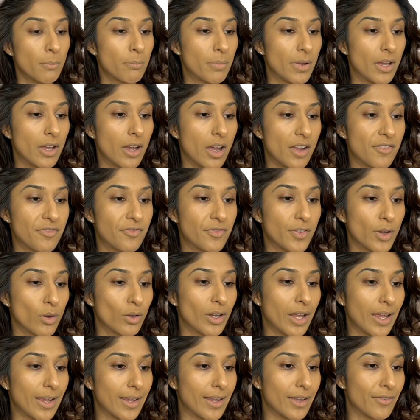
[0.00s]
But I
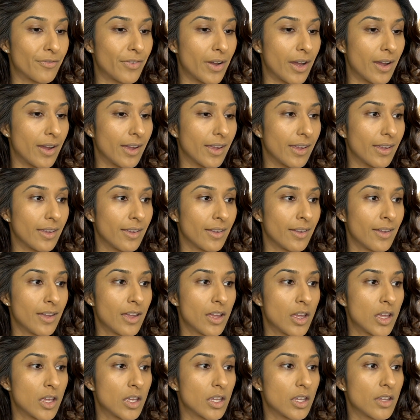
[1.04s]
feel like if I,
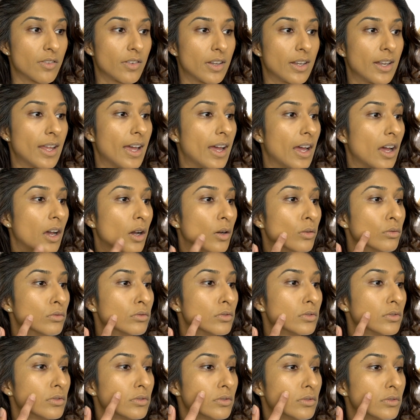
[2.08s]
even now,
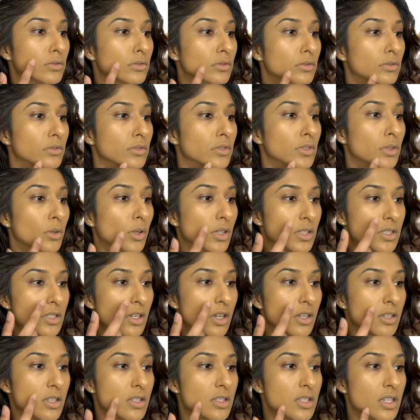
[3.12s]
you are
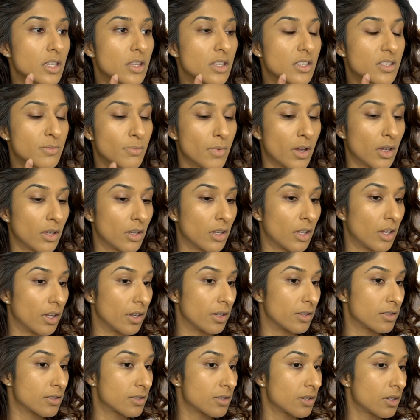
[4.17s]
starting to see the smile
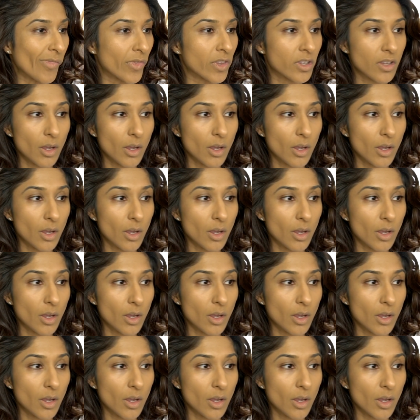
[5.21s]
lines.